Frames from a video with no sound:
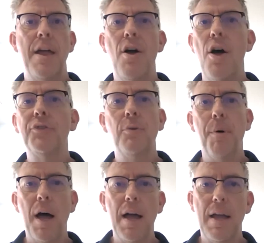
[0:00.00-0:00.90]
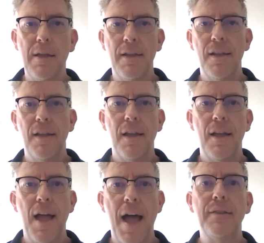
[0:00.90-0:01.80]
And also by
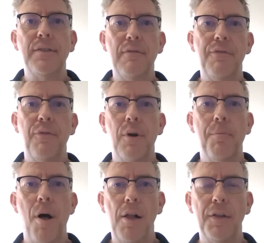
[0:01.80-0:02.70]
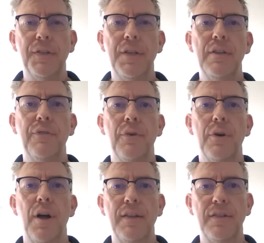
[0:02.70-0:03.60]
asking for policies
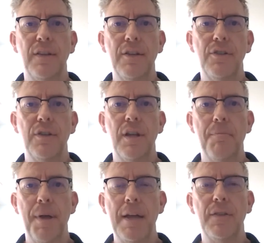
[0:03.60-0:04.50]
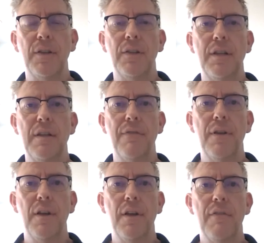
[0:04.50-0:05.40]
for isolation and paid sick leave
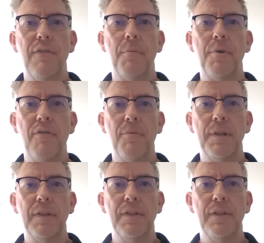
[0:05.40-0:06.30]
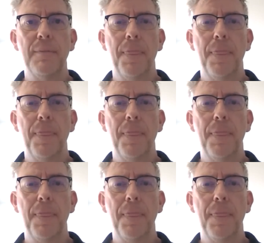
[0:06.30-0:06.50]
from governments.